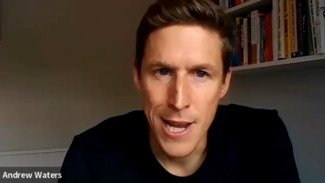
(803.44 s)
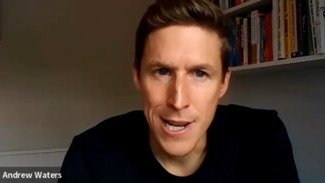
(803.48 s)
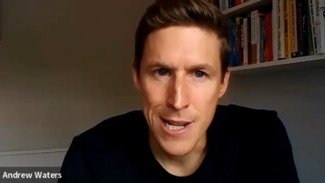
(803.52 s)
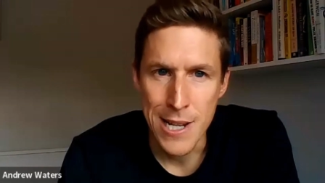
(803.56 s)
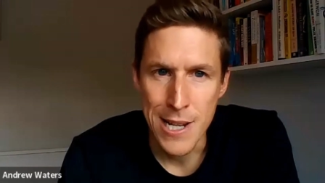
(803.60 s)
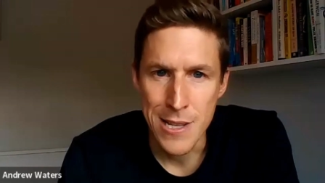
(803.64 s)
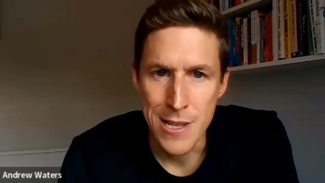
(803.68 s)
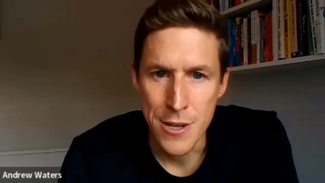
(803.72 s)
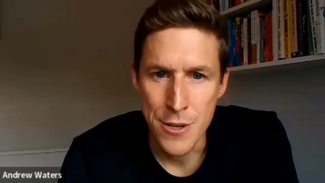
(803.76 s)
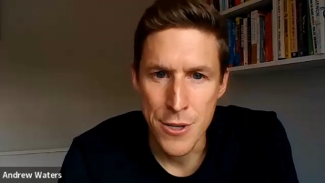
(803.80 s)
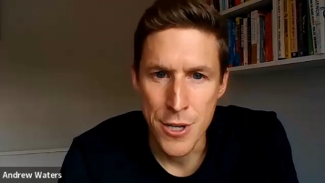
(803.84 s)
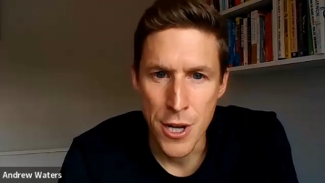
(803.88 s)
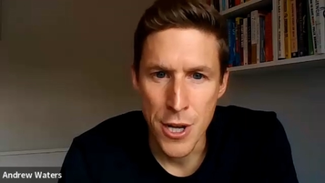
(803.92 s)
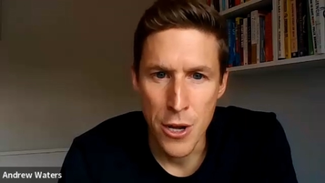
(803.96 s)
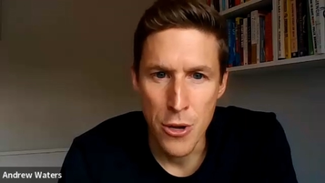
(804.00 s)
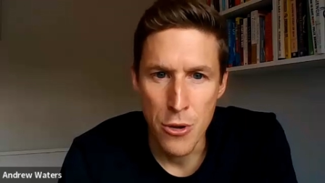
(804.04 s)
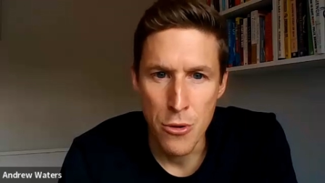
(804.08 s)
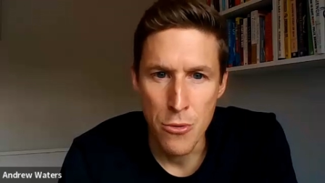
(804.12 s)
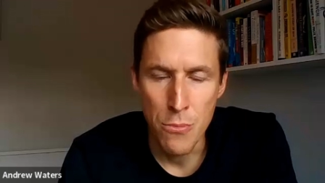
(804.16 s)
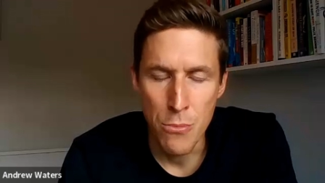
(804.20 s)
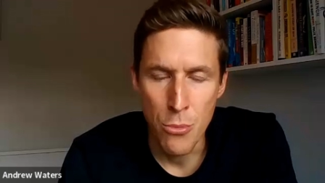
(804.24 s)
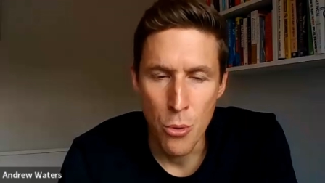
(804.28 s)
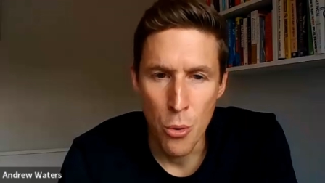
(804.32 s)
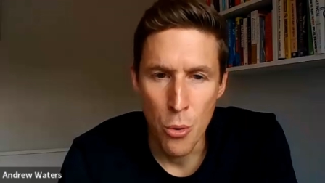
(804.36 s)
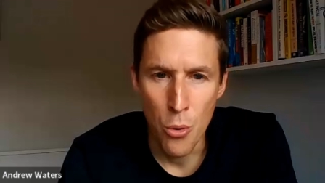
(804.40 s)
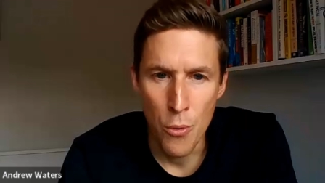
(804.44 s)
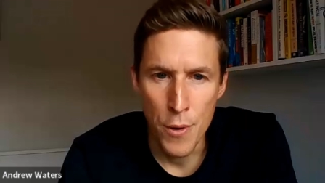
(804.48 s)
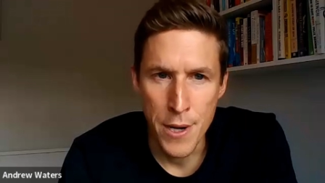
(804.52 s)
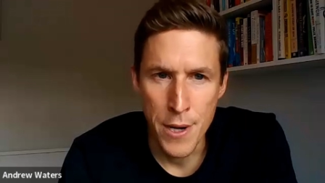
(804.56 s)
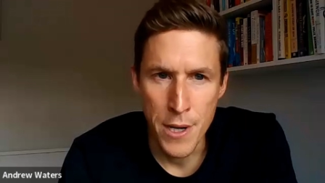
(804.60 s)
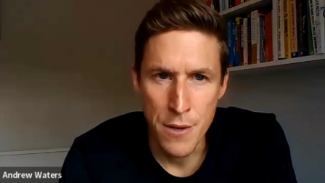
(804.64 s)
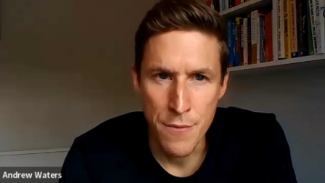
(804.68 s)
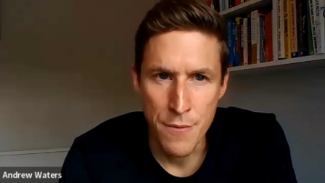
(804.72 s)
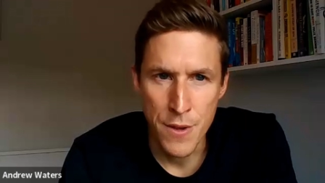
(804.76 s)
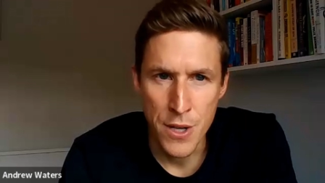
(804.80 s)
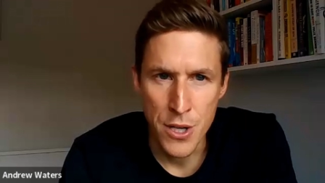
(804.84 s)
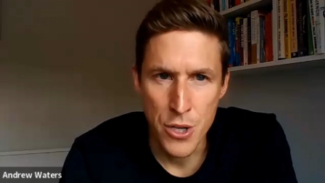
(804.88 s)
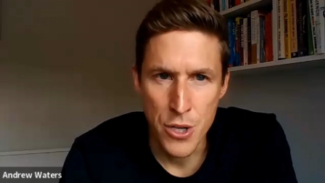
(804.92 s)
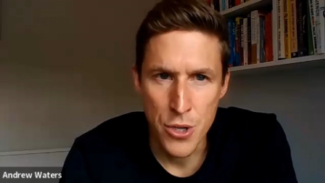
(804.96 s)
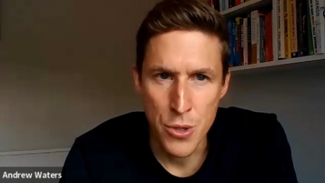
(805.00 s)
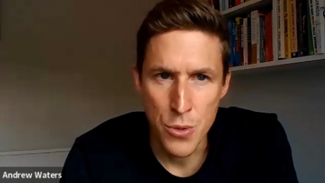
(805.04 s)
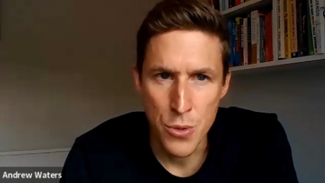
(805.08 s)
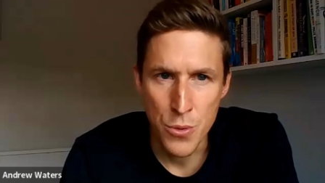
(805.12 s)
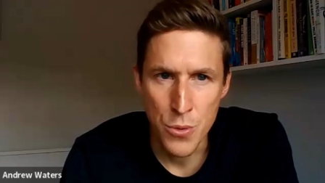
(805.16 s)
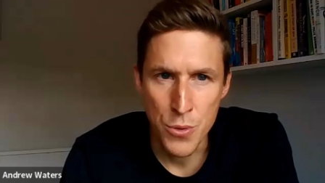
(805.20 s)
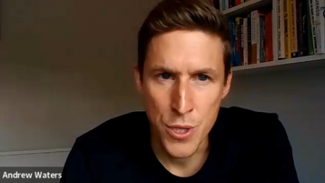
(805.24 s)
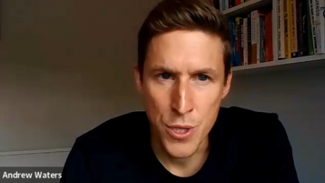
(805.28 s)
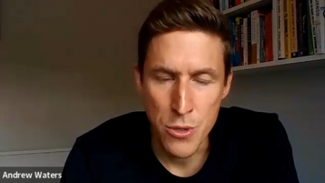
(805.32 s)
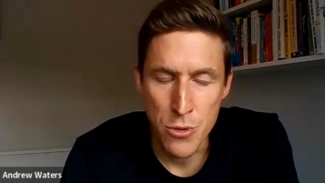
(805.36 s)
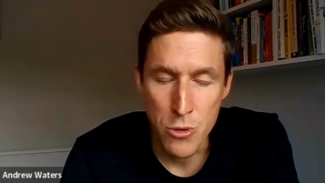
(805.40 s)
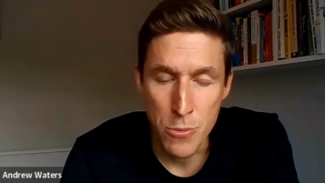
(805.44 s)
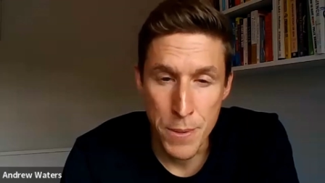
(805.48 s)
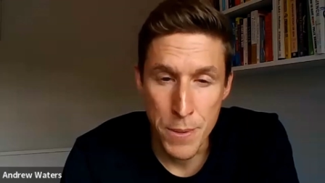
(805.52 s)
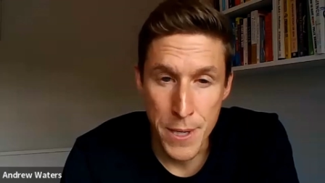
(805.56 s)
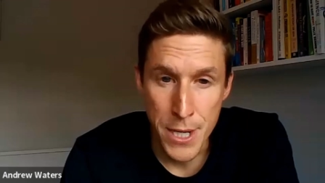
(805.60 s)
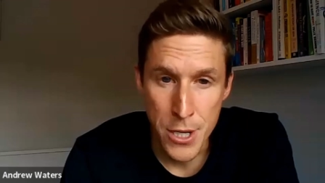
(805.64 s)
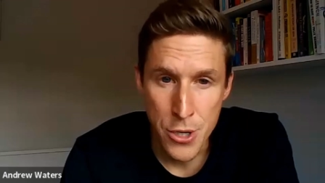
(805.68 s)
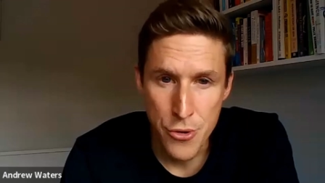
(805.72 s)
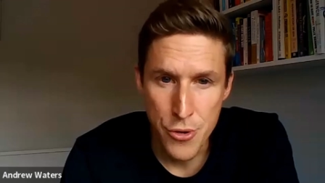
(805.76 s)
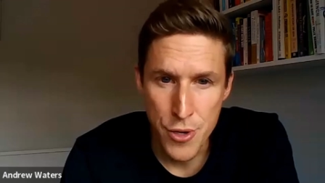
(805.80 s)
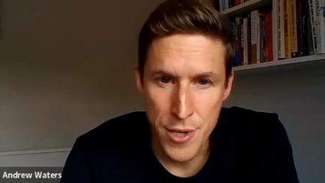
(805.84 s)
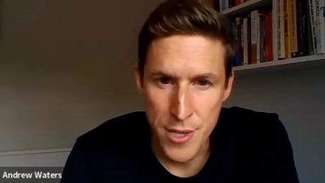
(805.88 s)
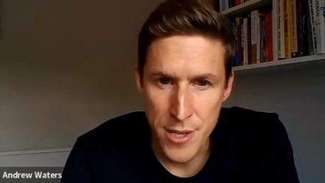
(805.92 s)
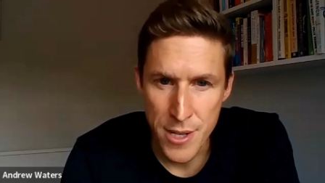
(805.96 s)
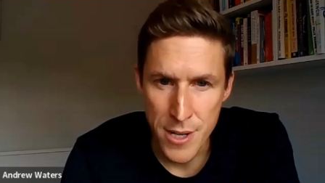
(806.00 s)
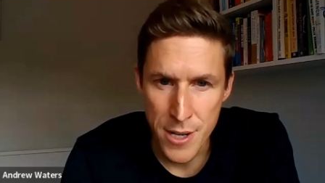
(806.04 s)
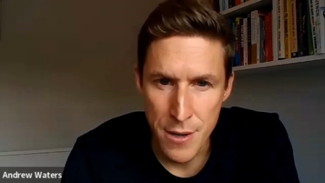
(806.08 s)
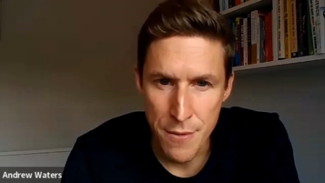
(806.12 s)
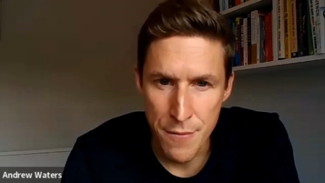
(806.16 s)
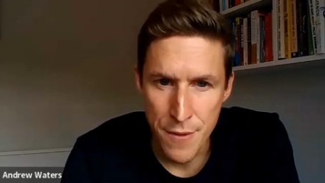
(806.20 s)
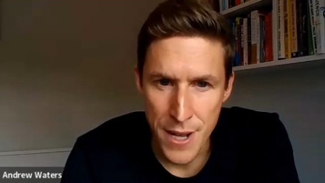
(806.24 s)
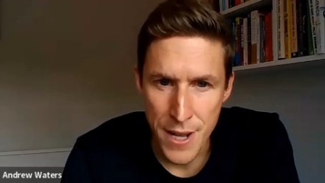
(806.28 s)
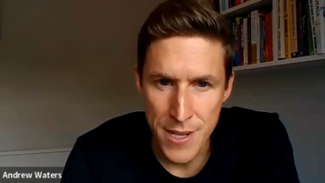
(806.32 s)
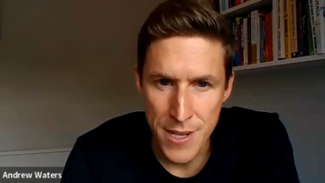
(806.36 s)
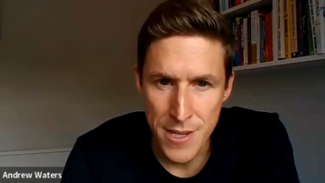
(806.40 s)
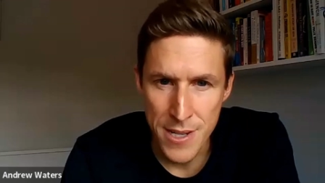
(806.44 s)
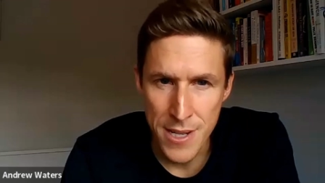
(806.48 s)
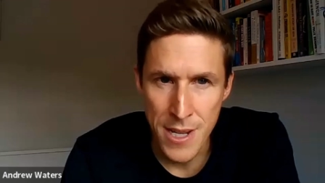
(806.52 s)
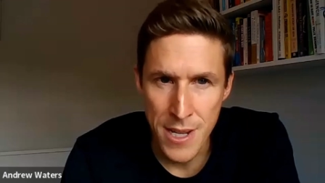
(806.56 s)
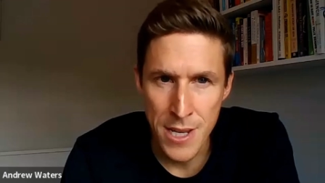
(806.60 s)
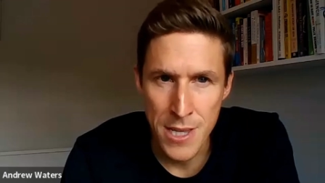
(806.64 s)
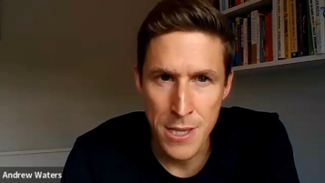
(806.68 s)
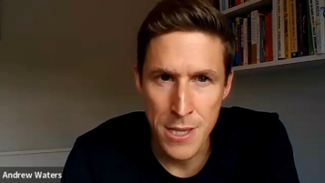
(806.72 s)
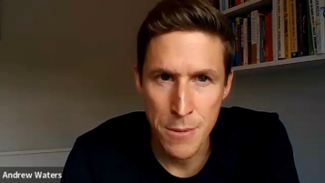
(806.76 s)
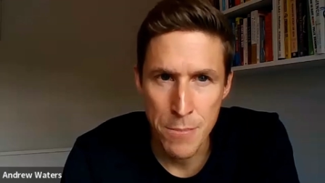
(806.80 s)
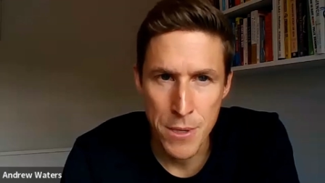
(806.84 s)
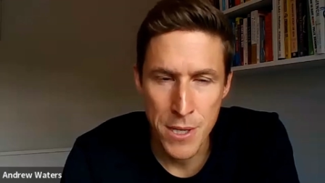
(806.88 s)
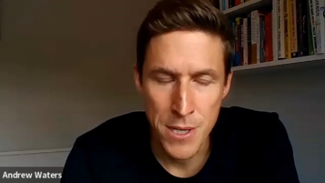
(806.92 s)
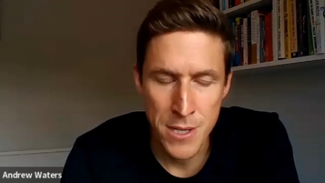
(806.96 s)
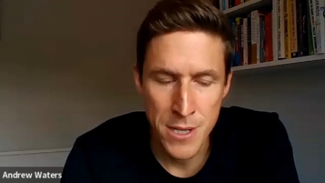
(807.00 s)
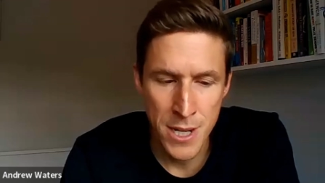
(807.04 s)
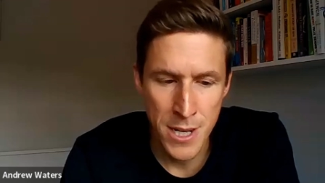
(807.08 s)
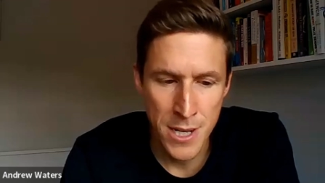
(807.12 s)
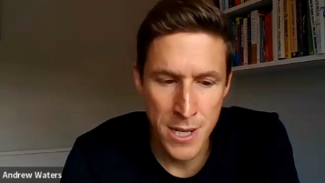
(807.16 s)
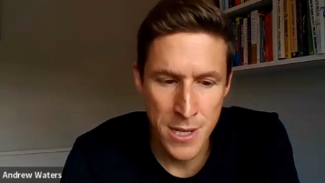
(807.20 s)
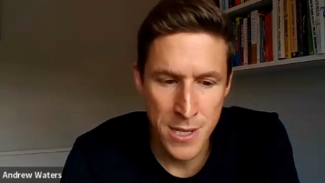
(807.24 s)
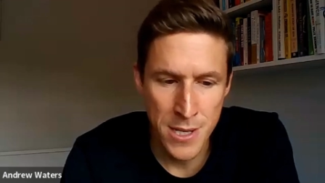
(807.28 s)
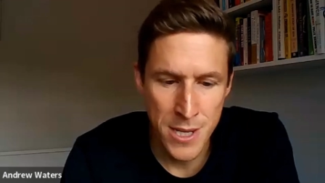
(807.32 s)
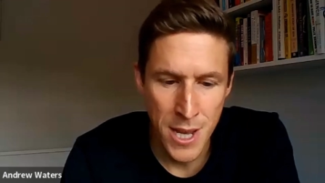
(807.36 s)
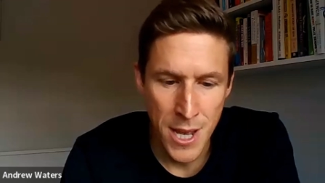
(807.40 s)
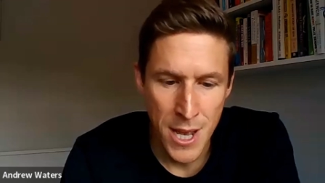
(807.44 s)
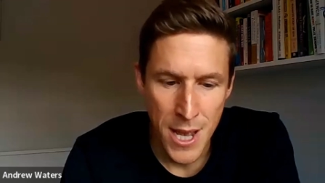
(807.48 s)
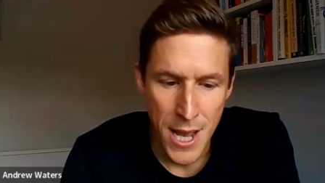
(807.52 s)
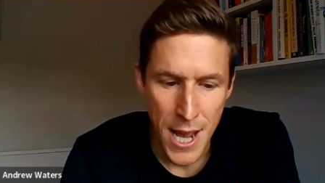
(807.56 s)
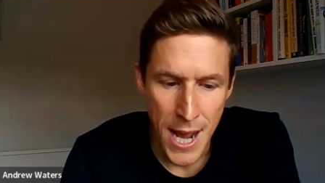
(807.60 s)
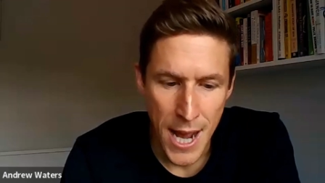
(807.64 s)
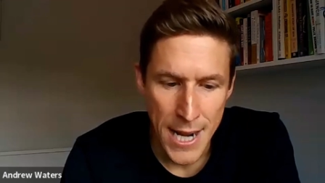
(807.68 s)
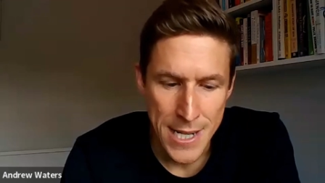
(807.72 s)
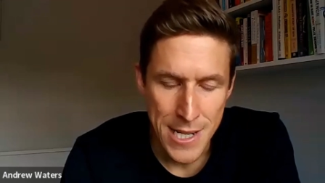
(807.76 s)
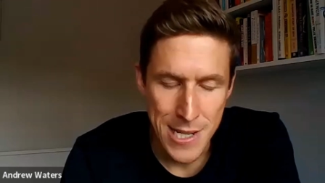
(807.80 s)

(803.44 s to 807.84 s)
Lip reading: likely to know more individuals that would be interested in investing in the business,